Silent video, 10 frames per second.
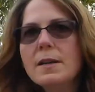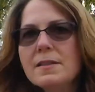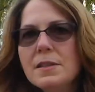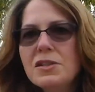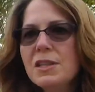walks
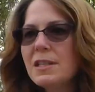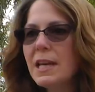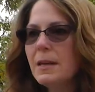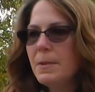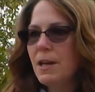than she's
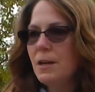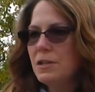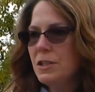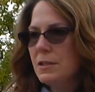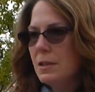getting
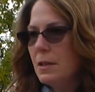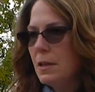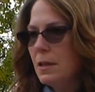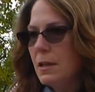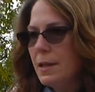because she's a
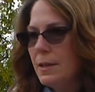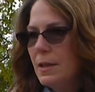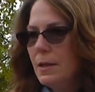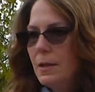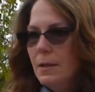little on
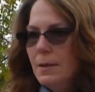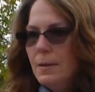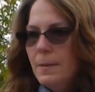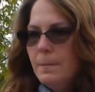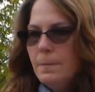the
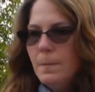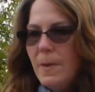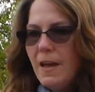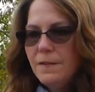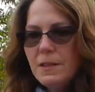
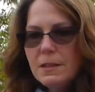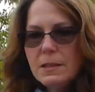hefty